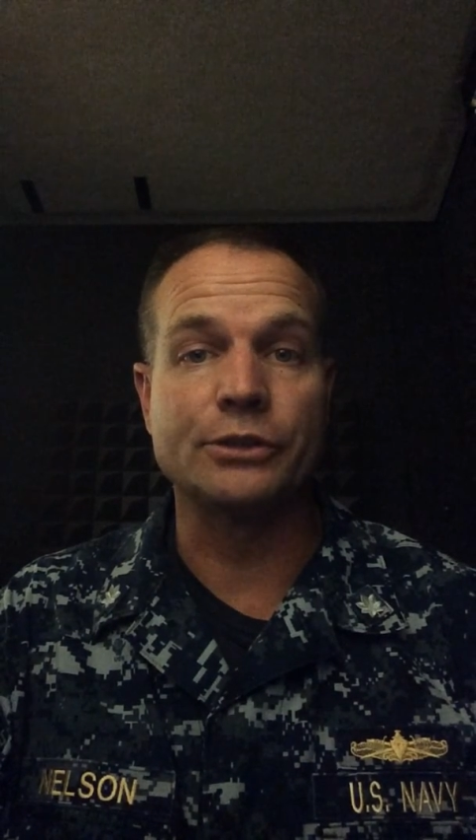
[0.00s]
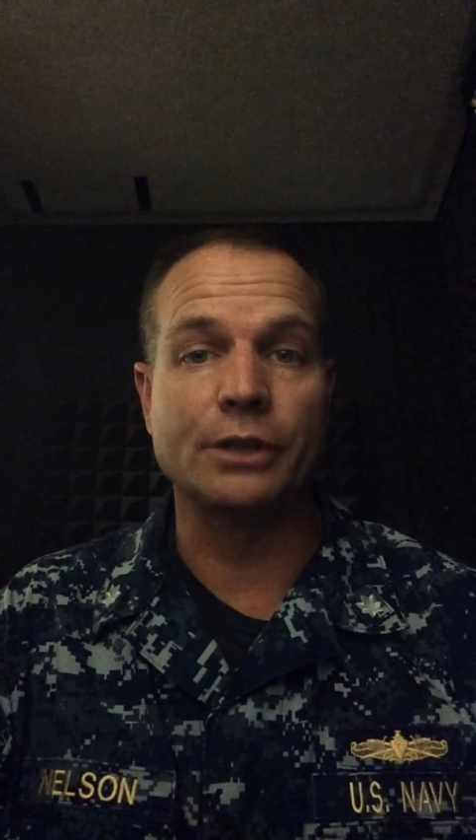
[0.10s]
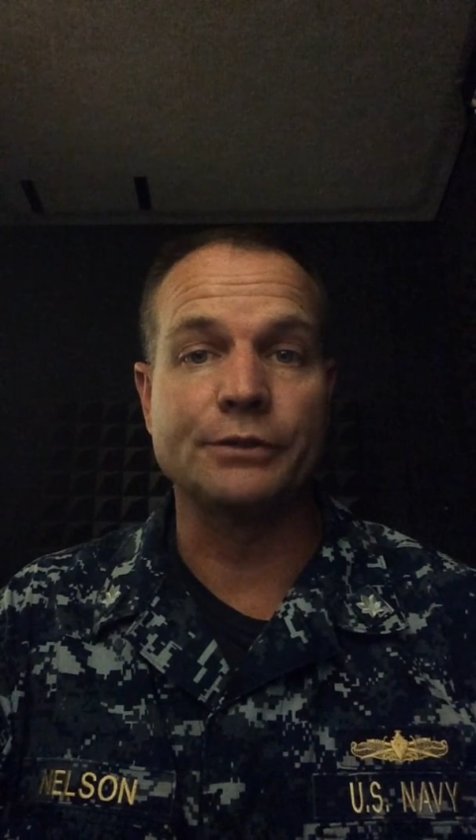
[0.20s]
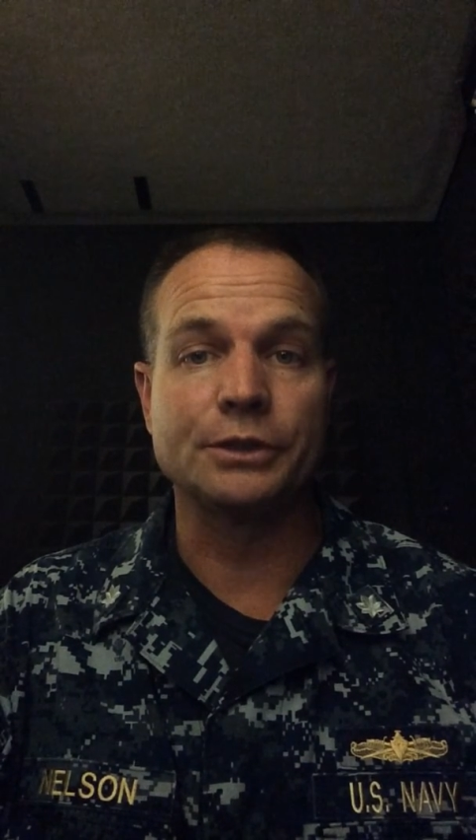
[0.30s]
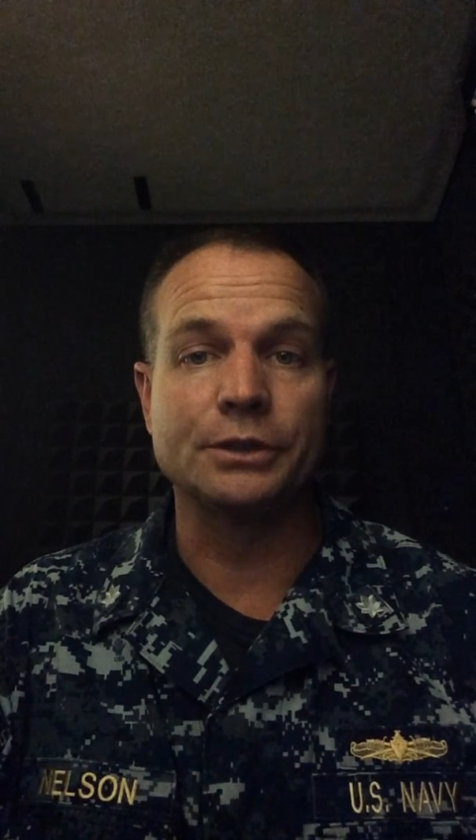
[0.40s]

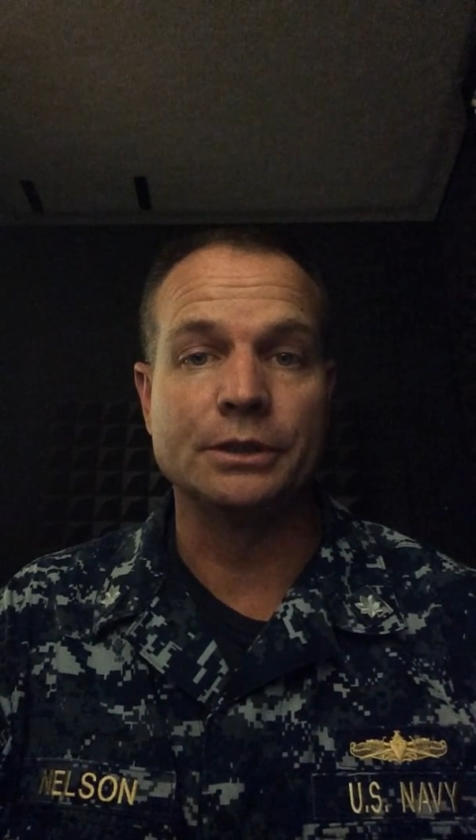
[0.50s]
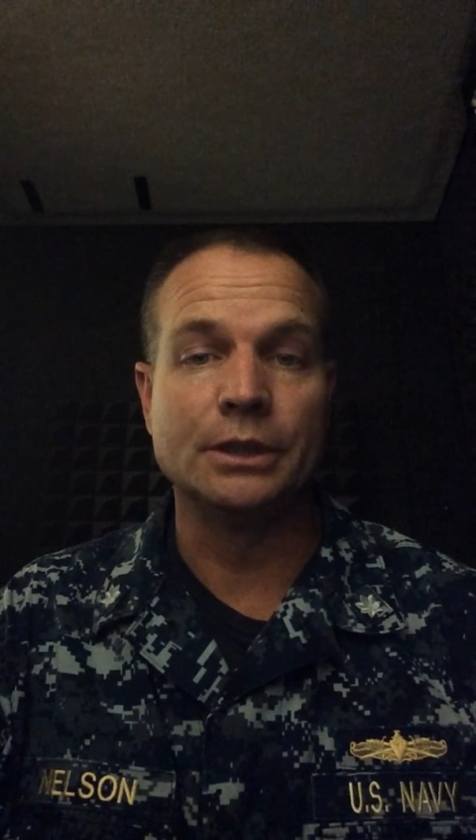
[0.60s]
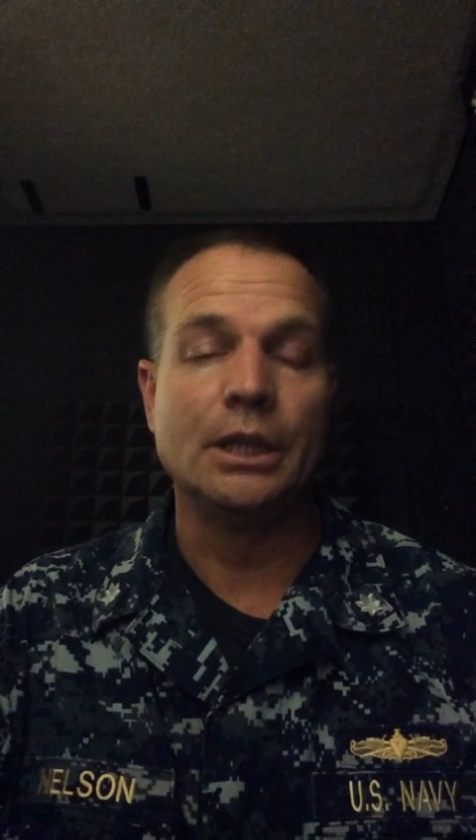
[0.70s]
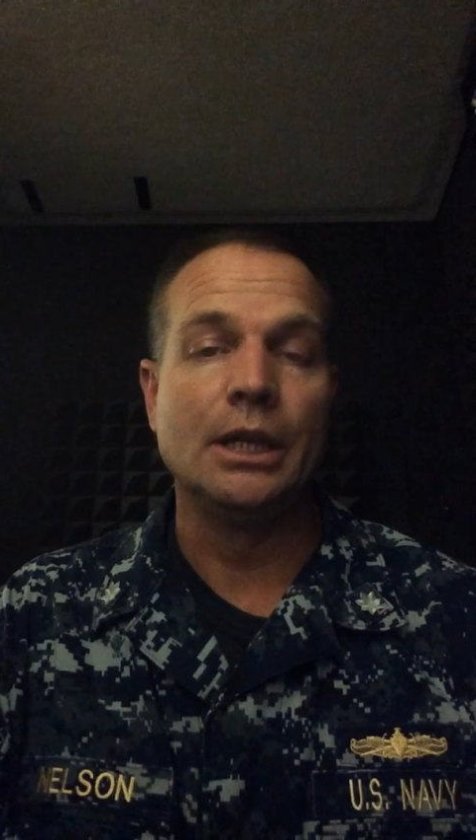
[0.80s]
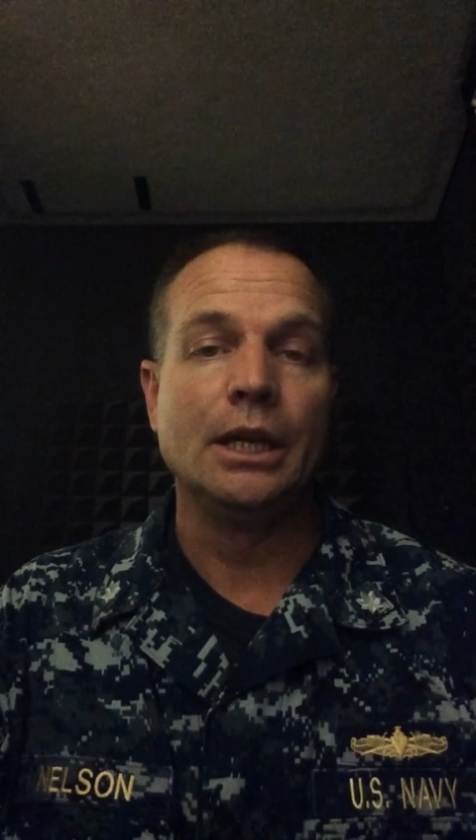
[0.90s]
officer,
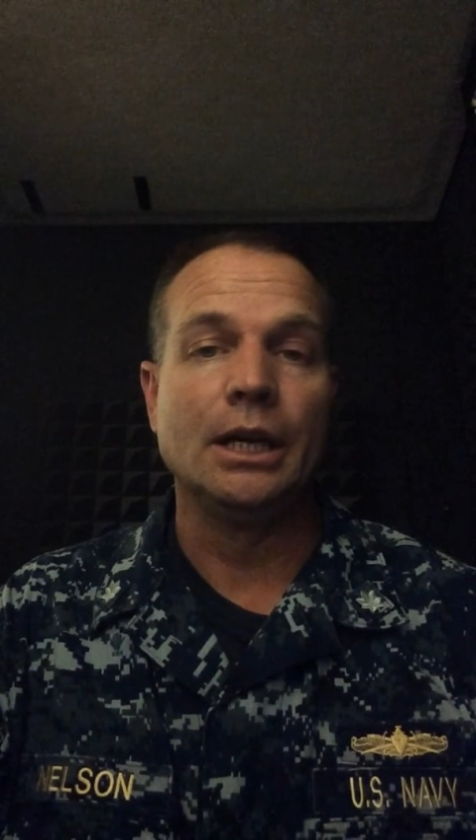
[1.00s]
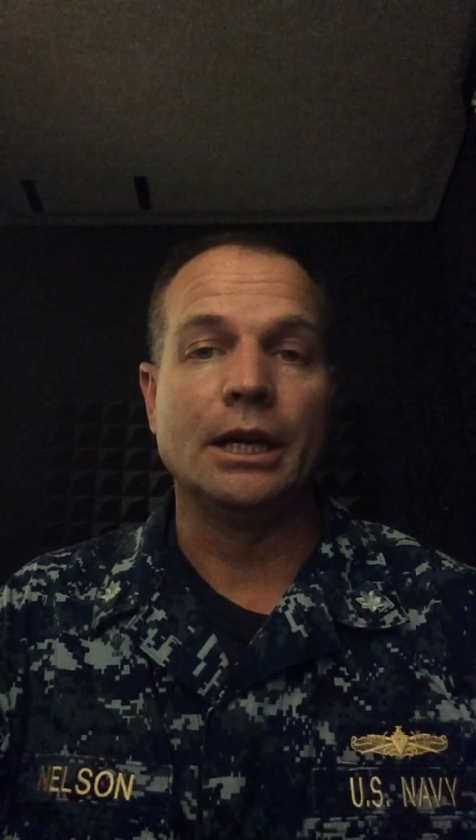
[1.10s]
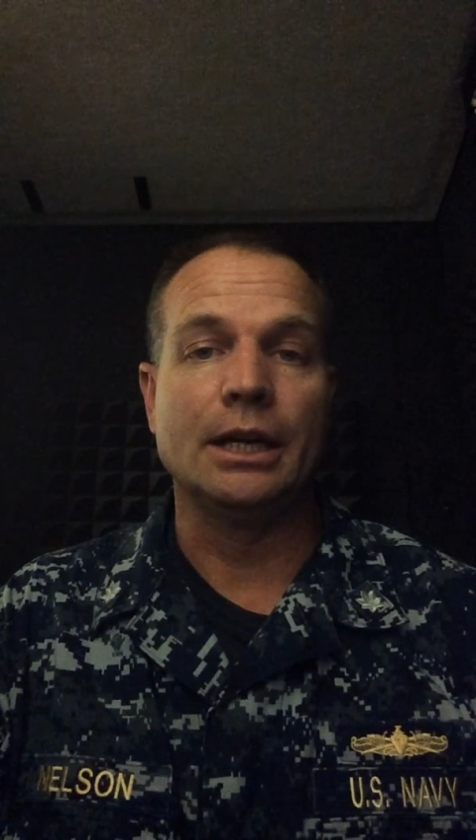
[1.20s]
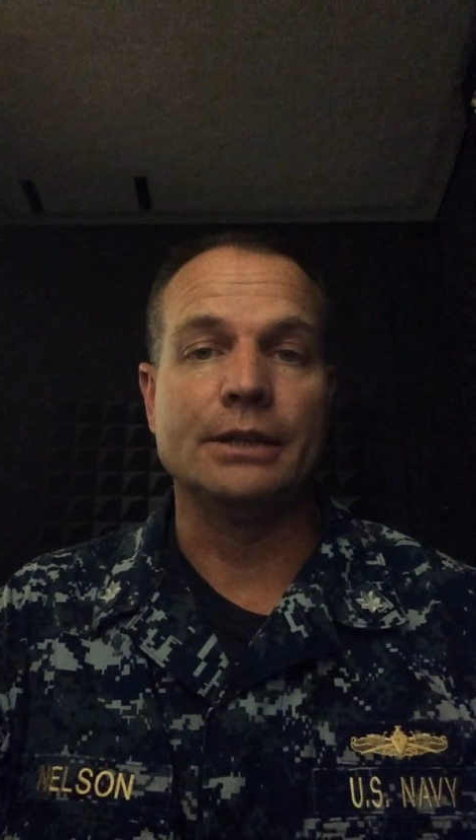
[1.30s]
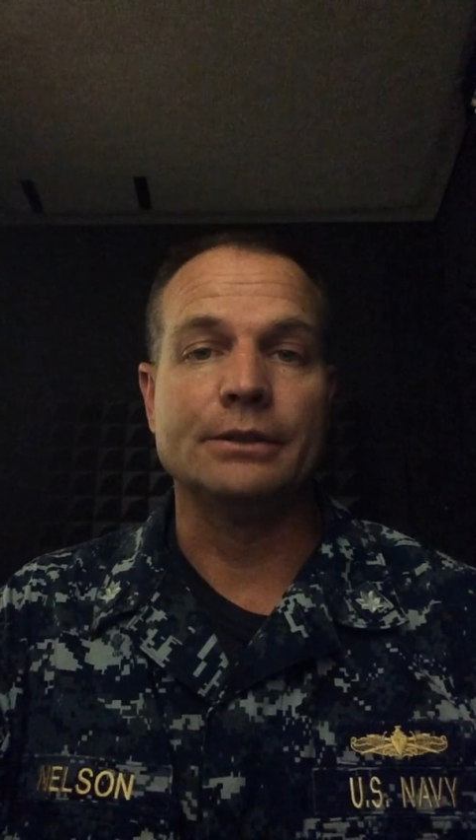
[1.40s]

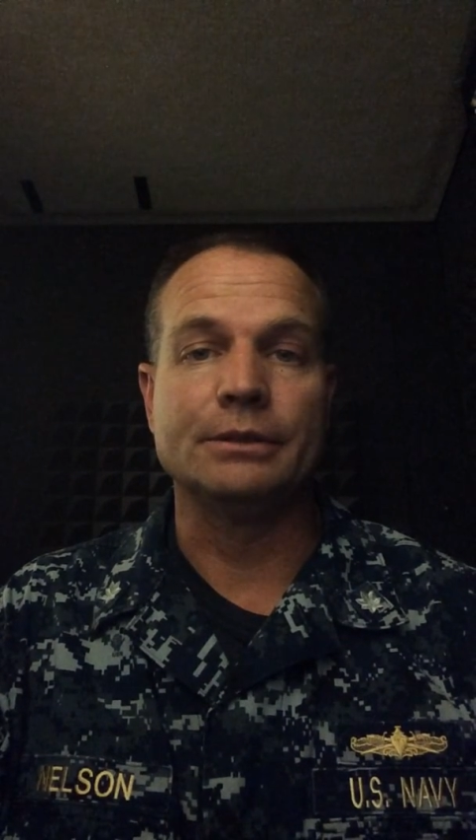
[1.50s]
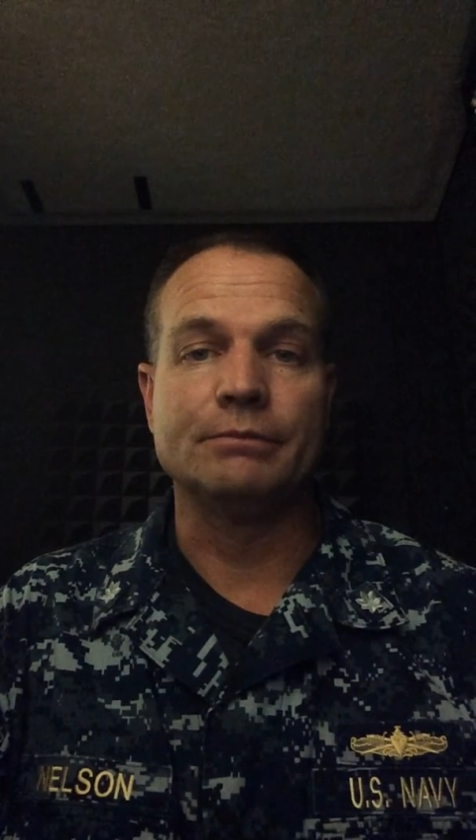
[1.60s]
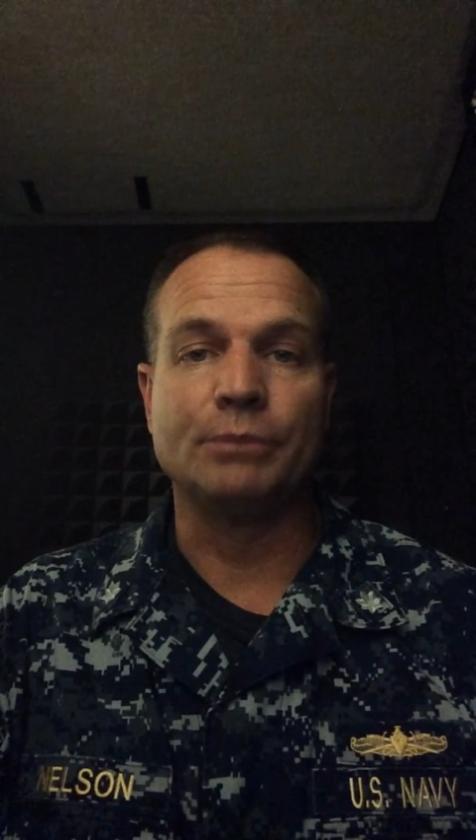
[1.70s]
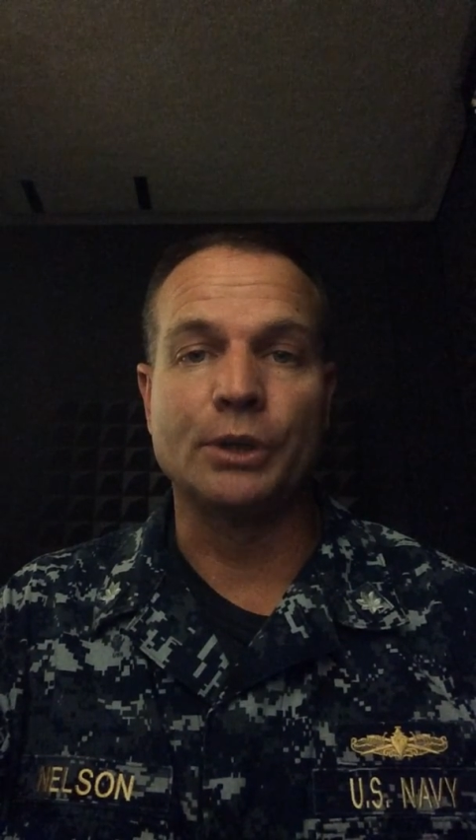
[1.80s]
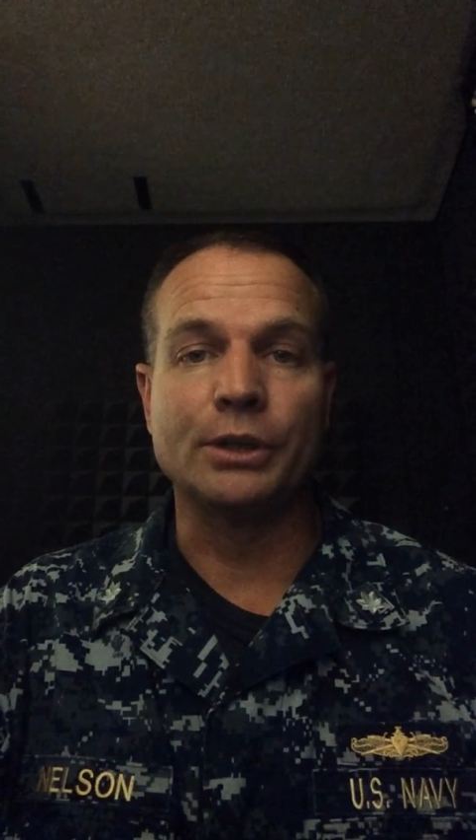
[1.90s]

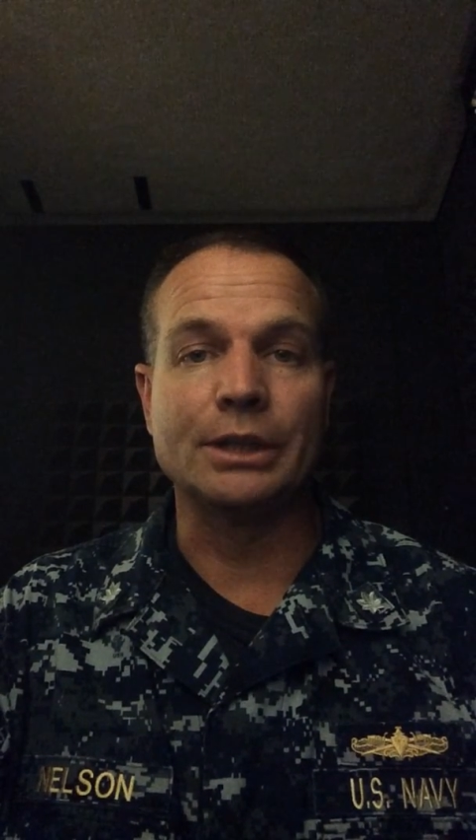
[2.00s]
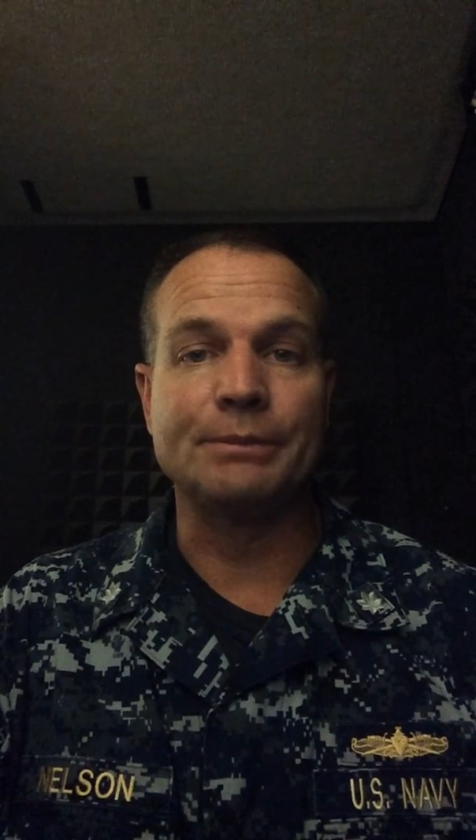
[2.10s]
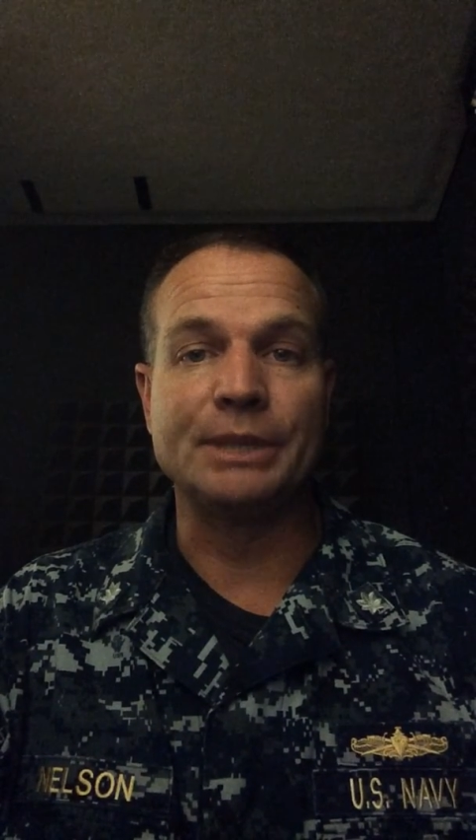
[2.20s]
partly